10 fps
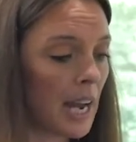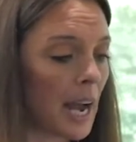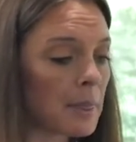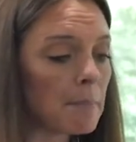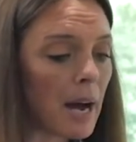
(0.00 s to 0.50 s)

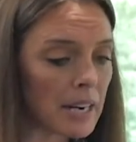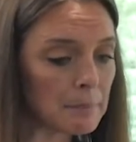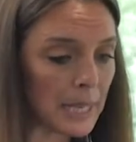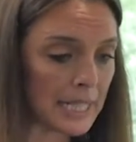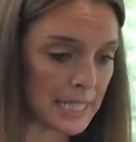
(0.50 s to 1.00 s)
And the
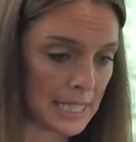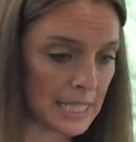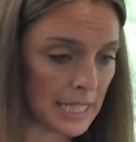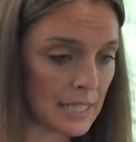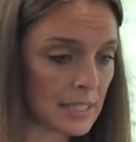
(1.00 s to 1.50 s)
bottom line is
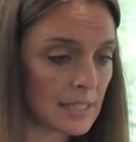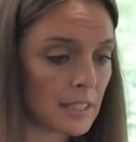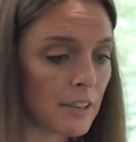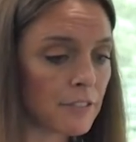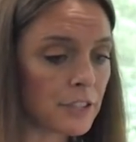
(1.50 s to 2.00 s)
this:
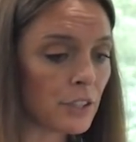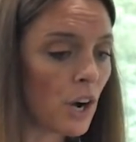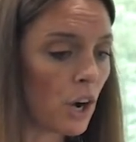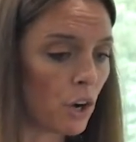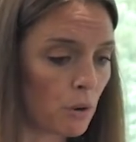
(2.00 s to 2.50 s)
if your
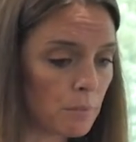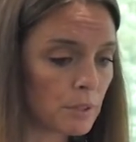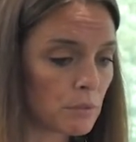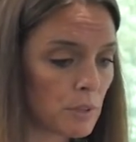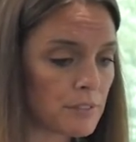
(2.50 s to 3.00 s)
home,
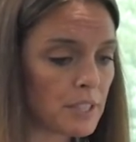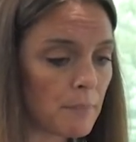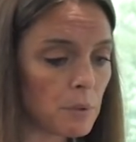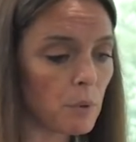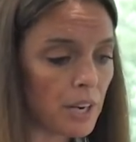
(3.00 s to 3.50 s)
if
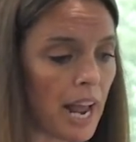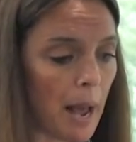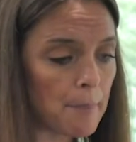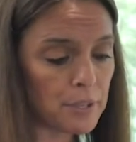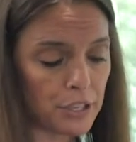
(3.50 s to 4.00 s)
something were to
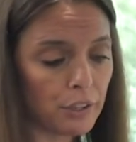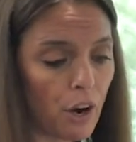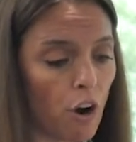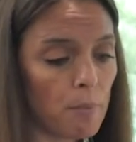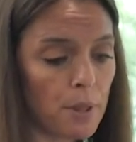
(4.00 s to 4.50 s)
happen to your
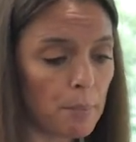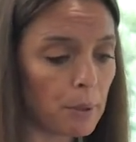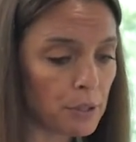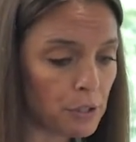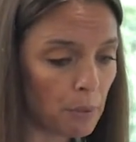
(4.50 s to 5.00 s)
home and the
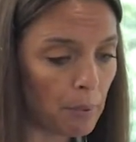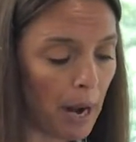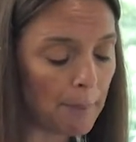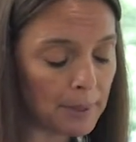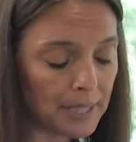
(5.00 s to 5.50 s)
personal
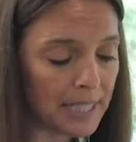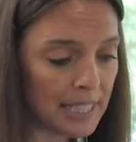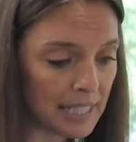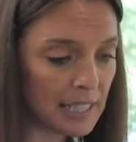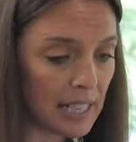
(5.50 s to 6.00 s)
property
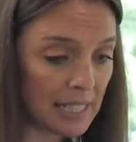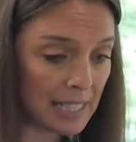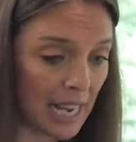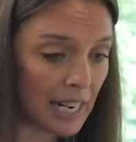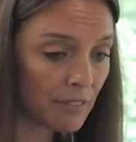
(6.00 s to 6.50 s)

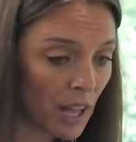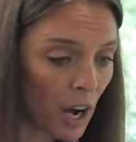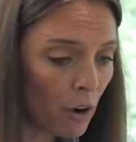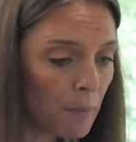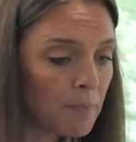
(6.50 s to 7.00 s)
inside of the
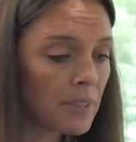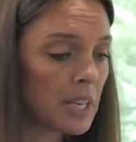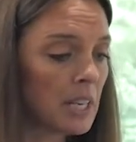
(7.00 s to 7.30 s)
home,